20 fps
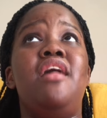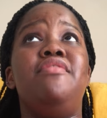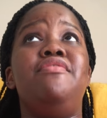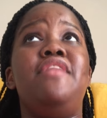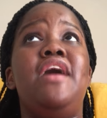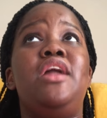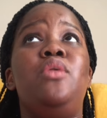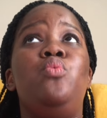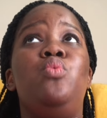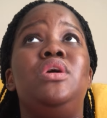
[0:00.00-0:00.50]

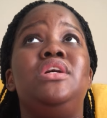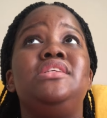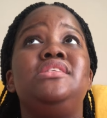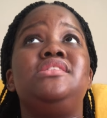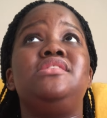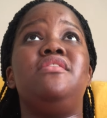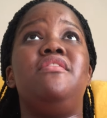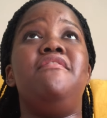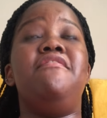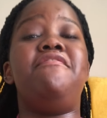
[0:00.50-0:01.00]
that
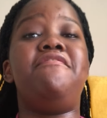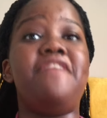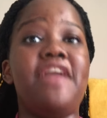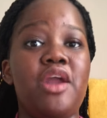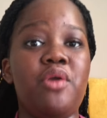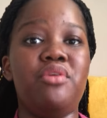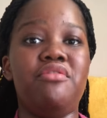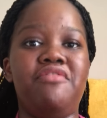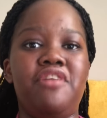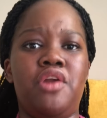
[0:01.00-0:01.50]
was
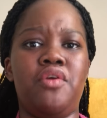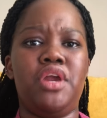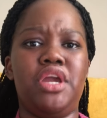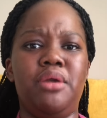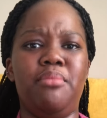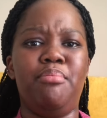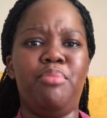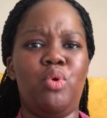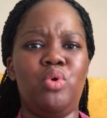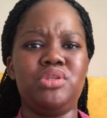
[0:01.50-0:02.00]
very, very
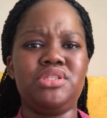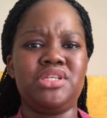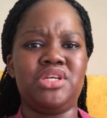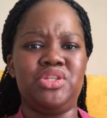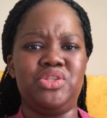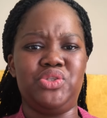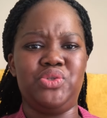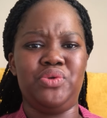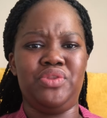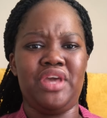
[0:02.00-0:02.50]

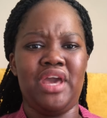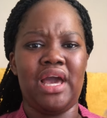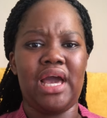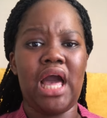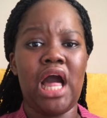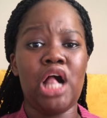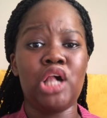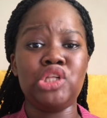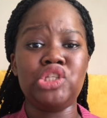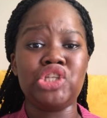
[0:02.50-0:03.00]
important to their
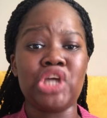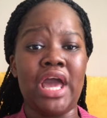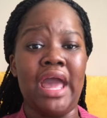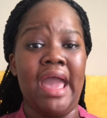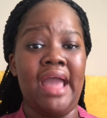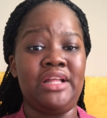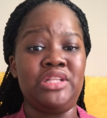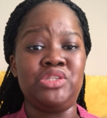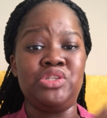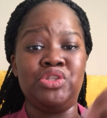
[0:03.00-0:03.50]
culture
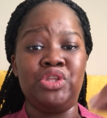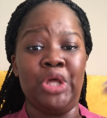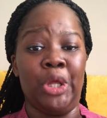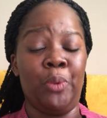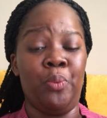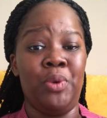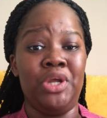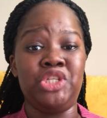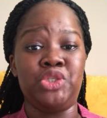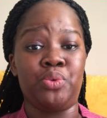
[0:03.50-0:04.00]
and to their
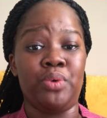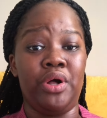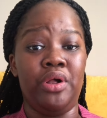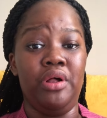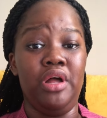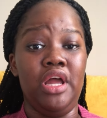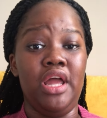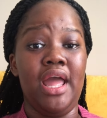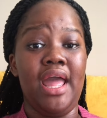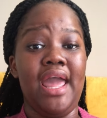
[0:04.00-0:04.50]
ritual.